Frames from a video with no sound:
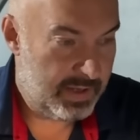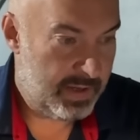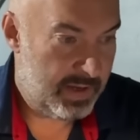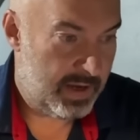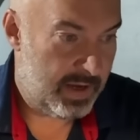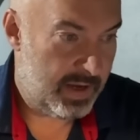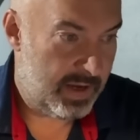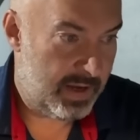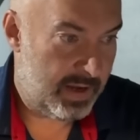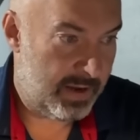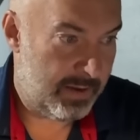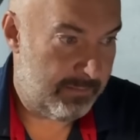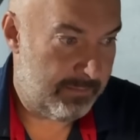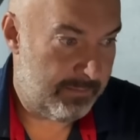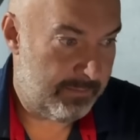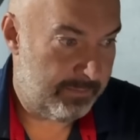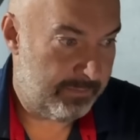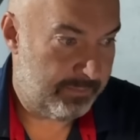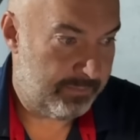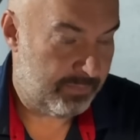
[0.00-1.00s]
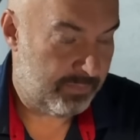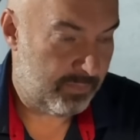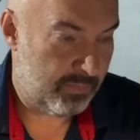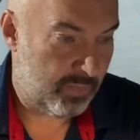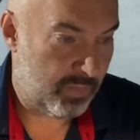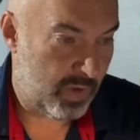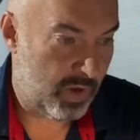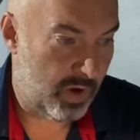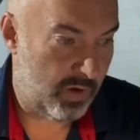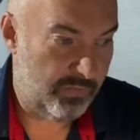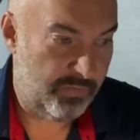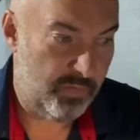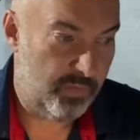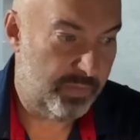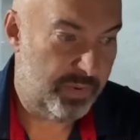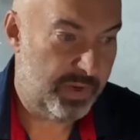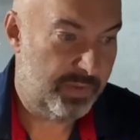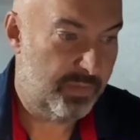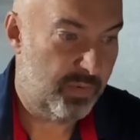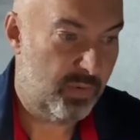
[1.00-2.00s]
I feel
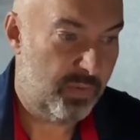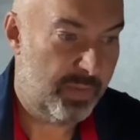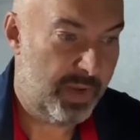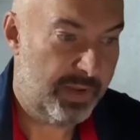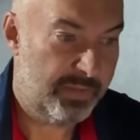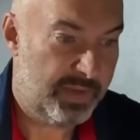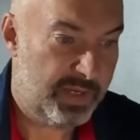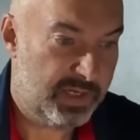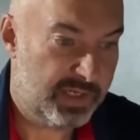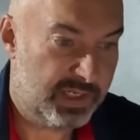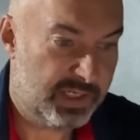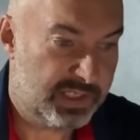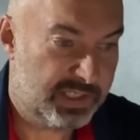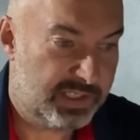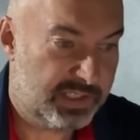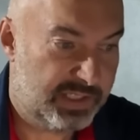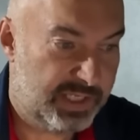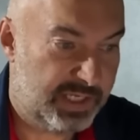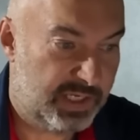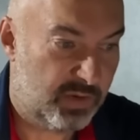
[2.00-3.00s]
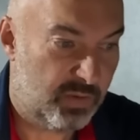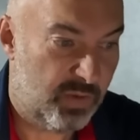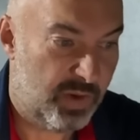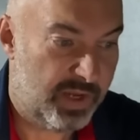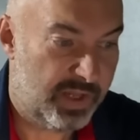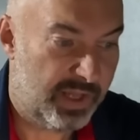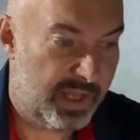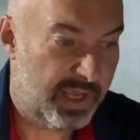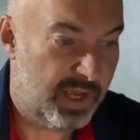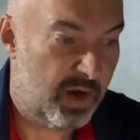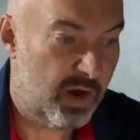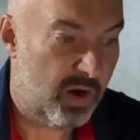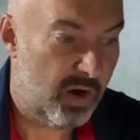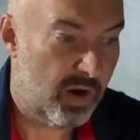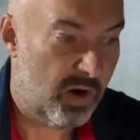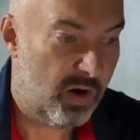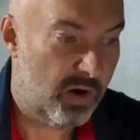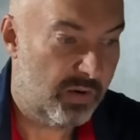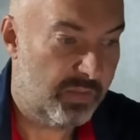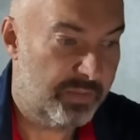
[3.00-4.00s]
people may be going to stick where they
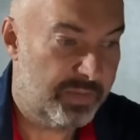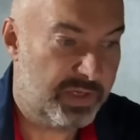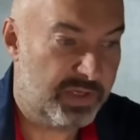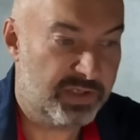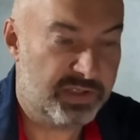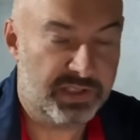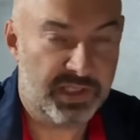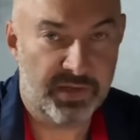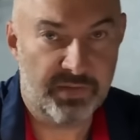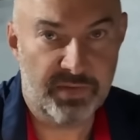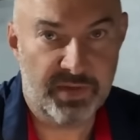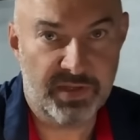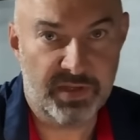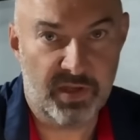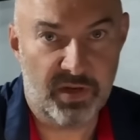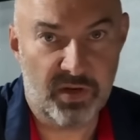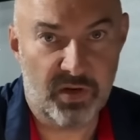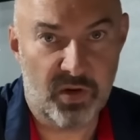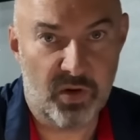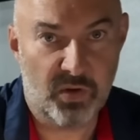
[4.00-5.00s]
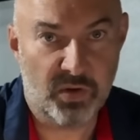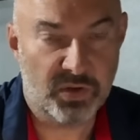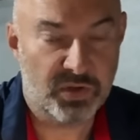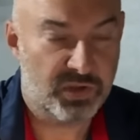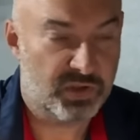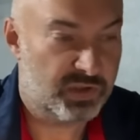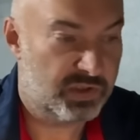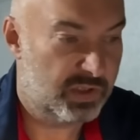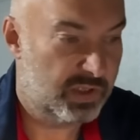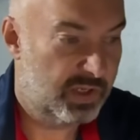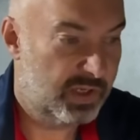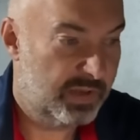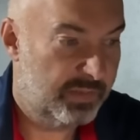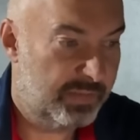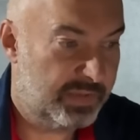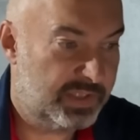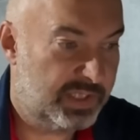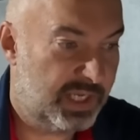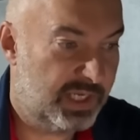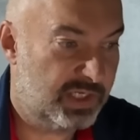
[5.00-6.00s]
are because they're in the loss
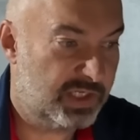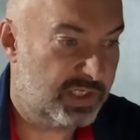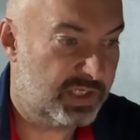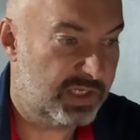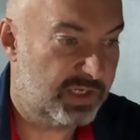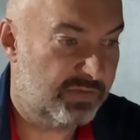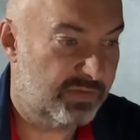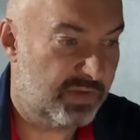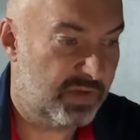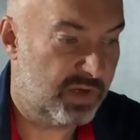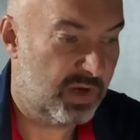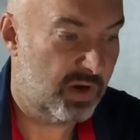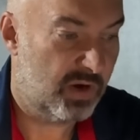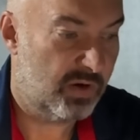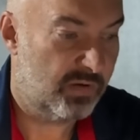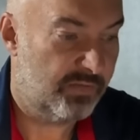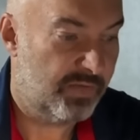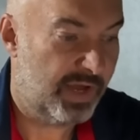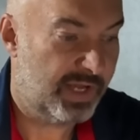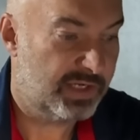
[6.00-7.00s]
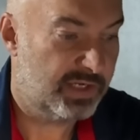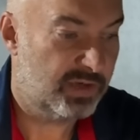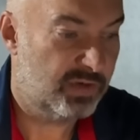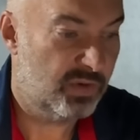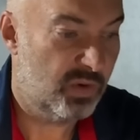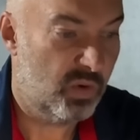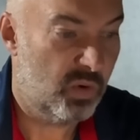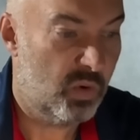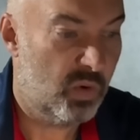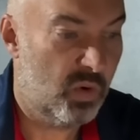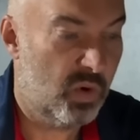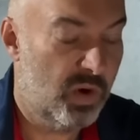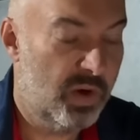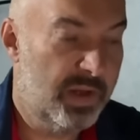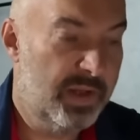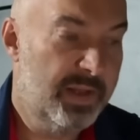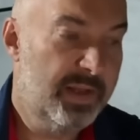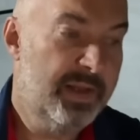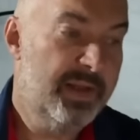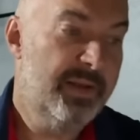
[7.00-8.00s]
potentially of the car value, or
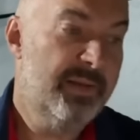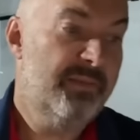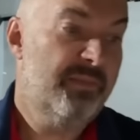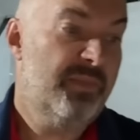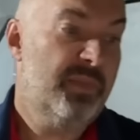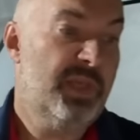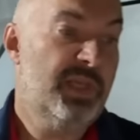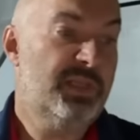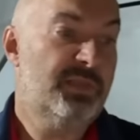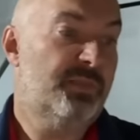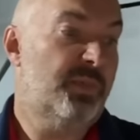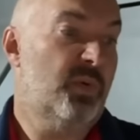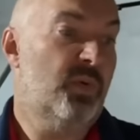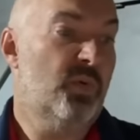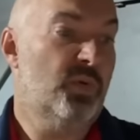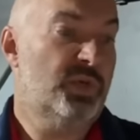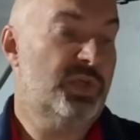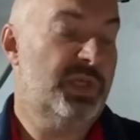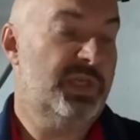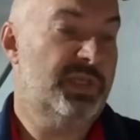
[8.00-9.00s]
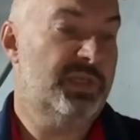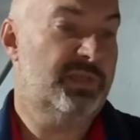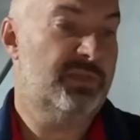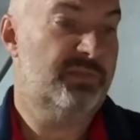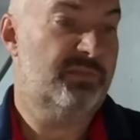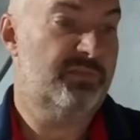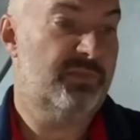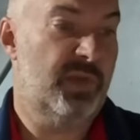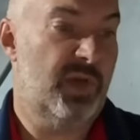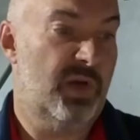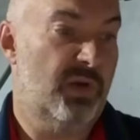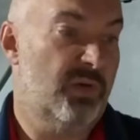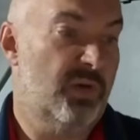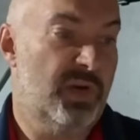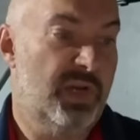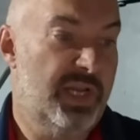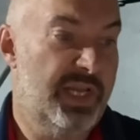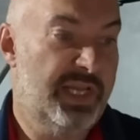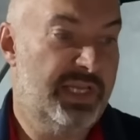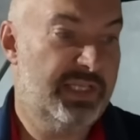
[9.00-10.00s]
these Porsches are
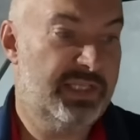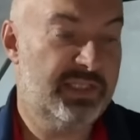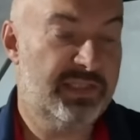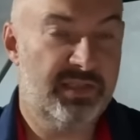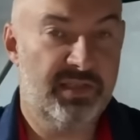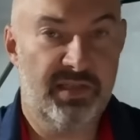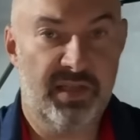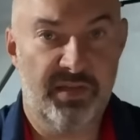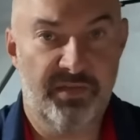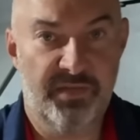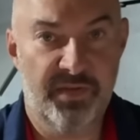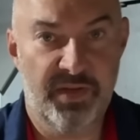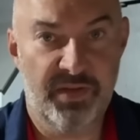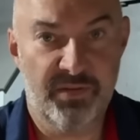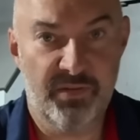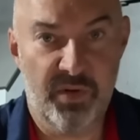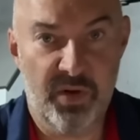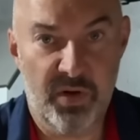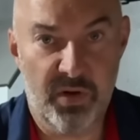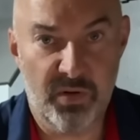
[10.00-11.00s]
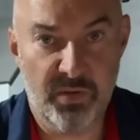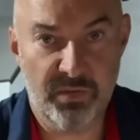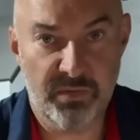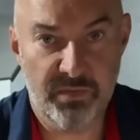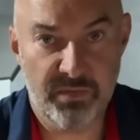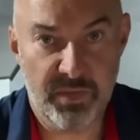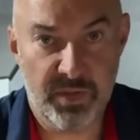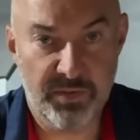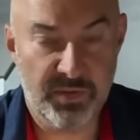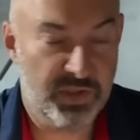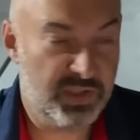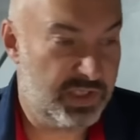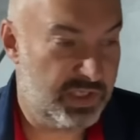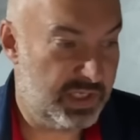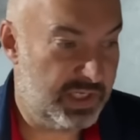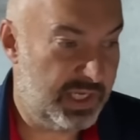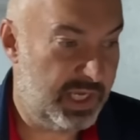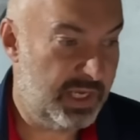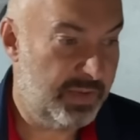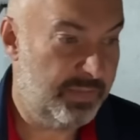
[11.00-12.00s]
at list and they think, well, I'm just
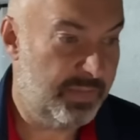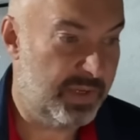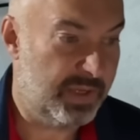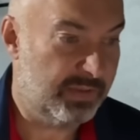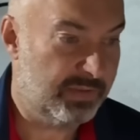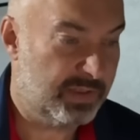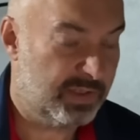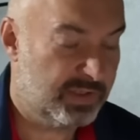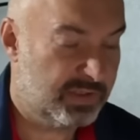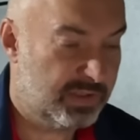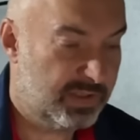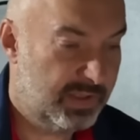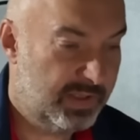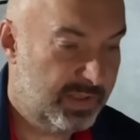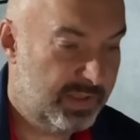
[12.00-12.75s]
going to keep it, because